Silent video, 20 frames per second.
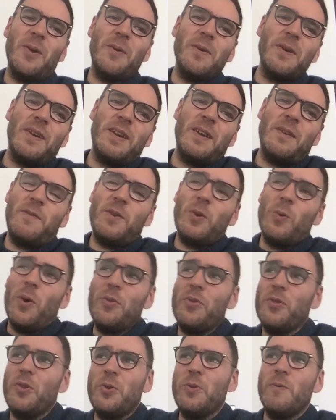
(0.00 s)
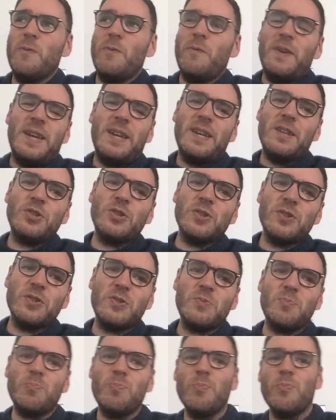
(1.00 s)
if you want the new
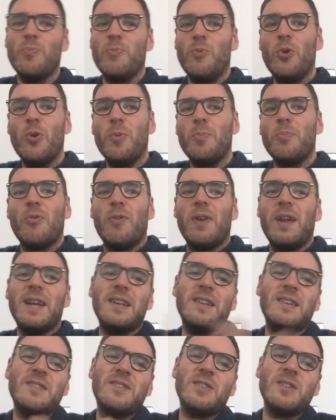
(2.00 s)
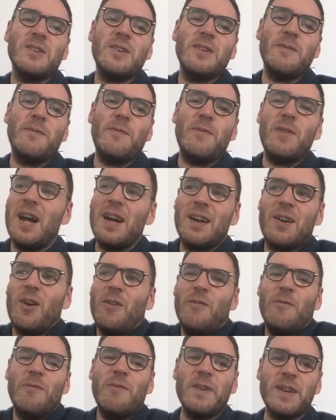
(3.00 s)
features, upgrade to flat
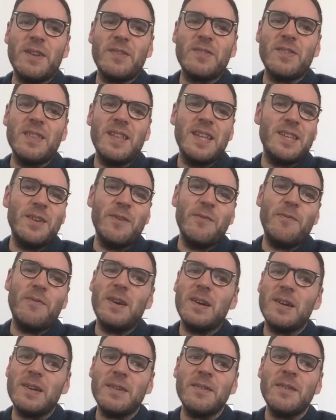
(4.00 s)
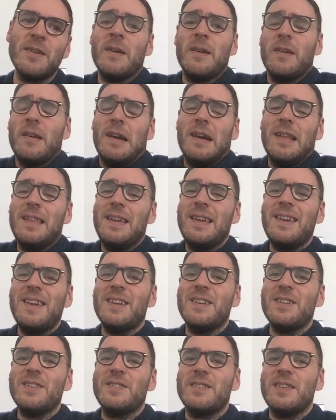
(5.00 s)
configs and then you're fine. I think
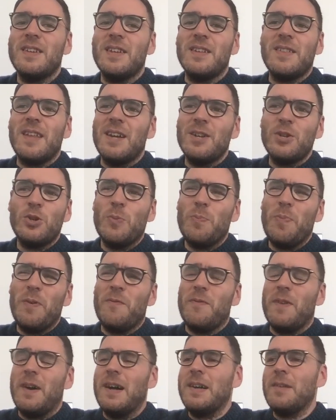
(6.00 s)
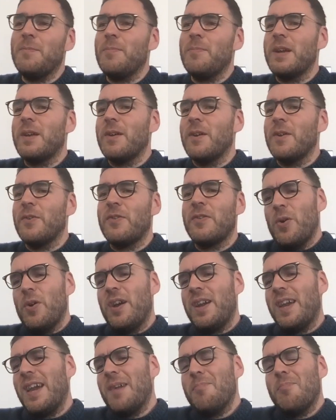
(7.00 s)
that should be fine because,
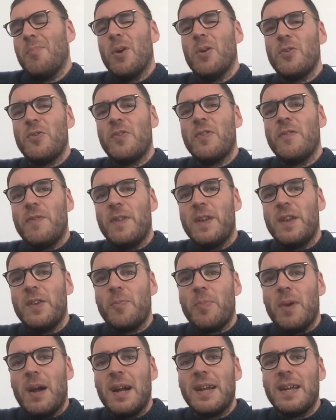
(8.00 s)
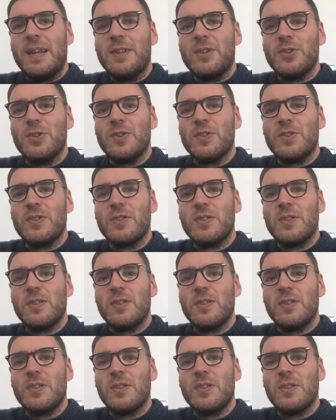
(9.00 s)
again, most of these packages